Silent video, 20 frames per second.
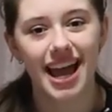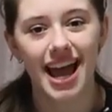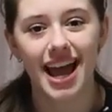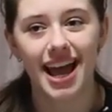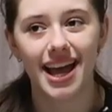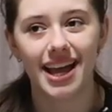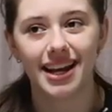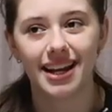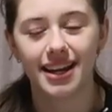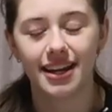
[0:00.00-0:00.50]

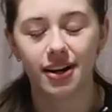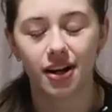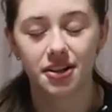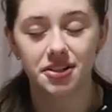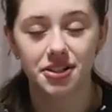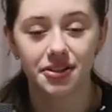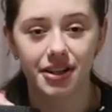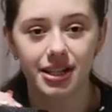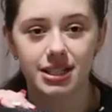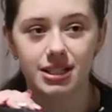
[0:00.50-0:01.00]
and it
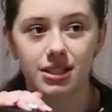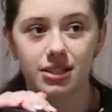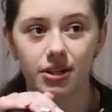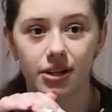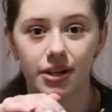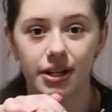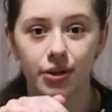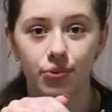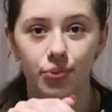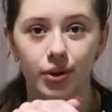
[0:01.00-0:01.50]
also gets
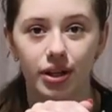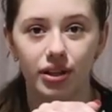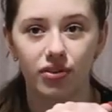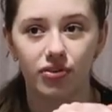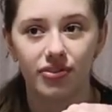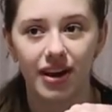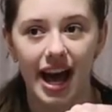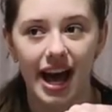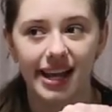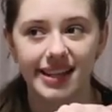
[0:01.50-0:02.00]
dirty really
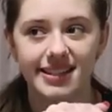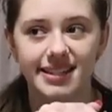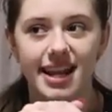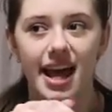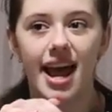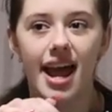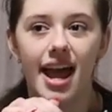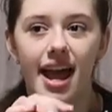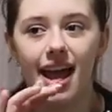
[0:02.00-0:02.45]
fast.